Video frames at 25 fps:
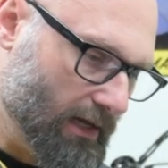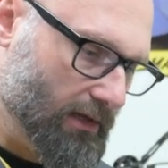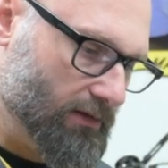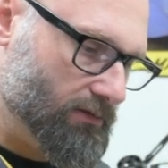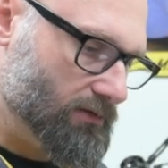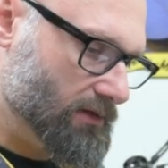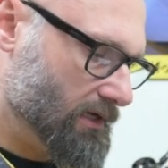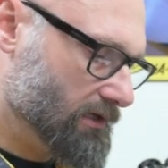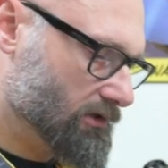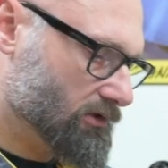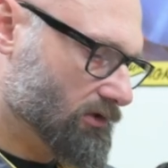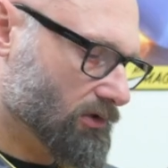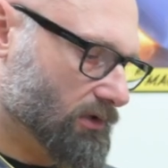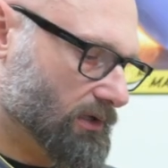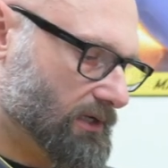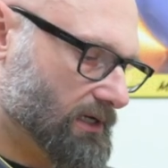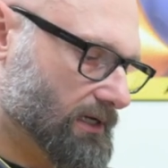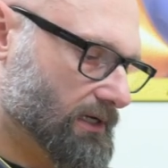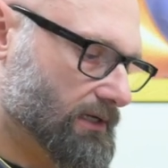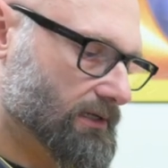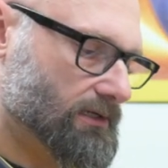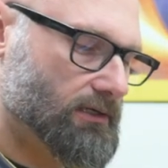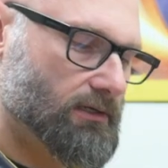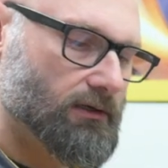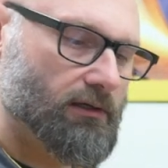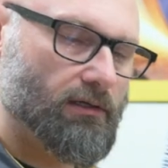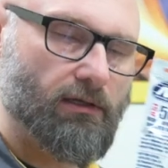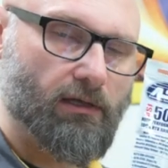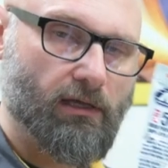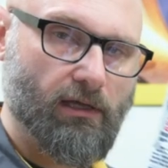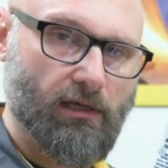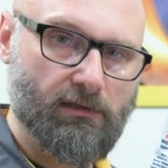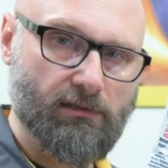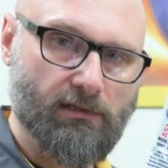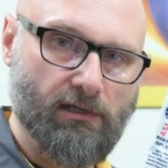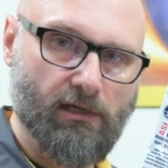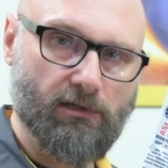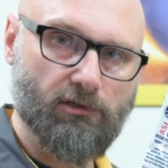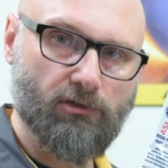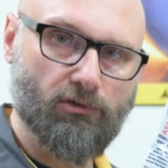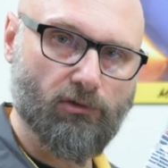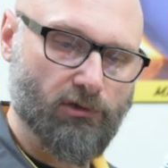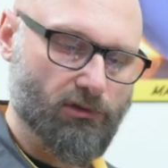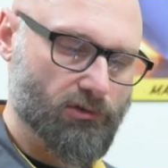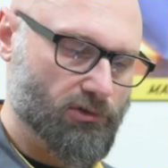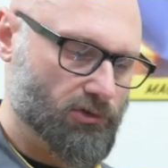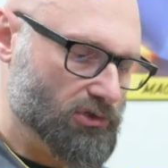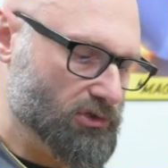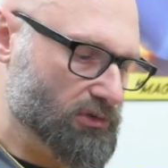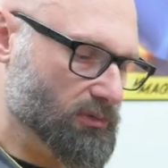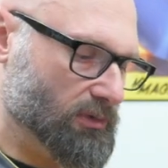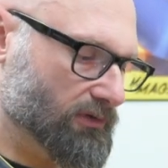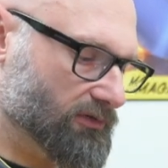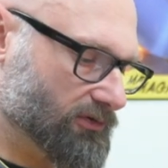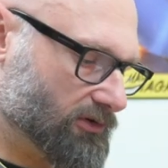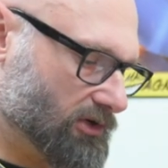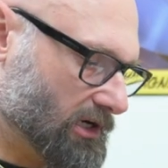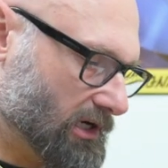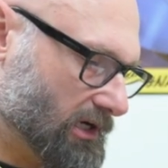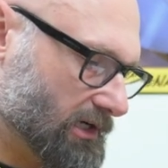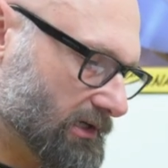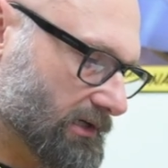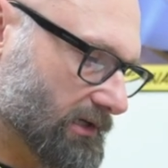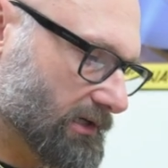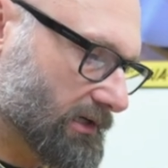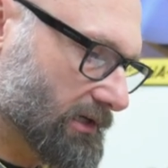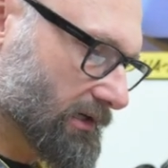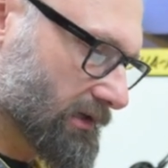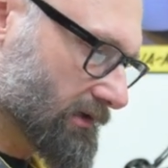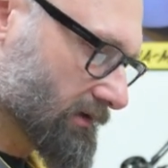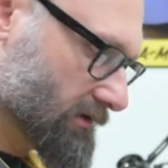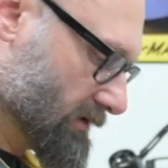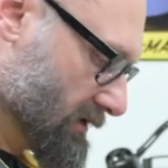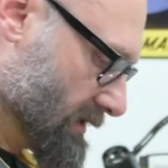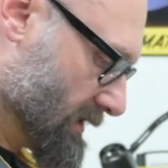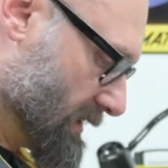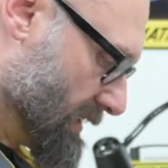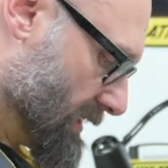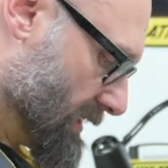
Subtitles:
and then go ahead and get your tube of caulk again,